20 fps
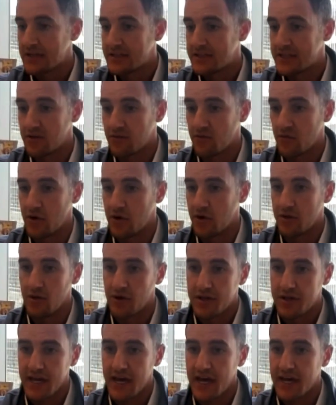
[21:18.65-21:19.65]
didn't really
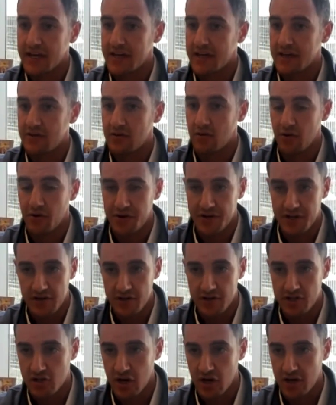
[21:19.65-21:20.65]
look at it or
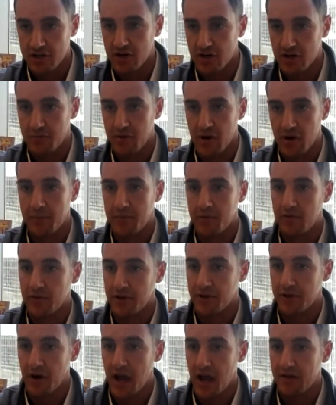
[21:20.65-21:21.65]
didn't structure it
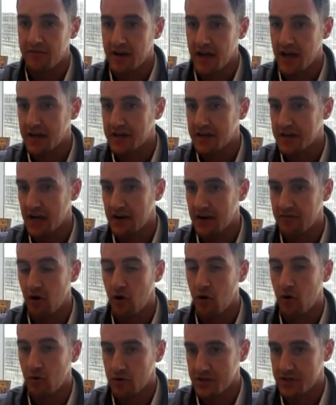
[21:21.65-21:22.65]
properly or haven't had kind of a
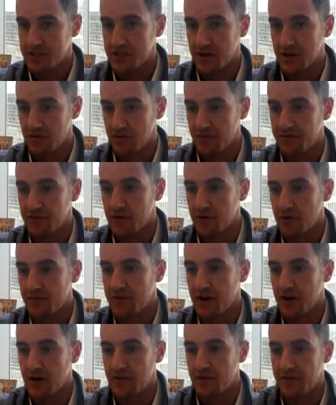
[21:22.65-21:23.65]
holistic review of
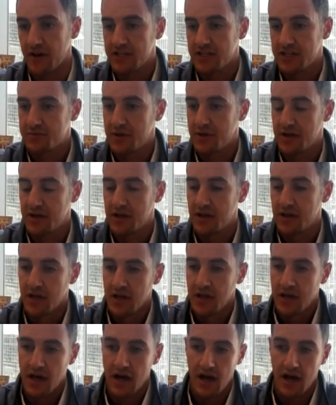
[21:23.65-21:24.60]
their investment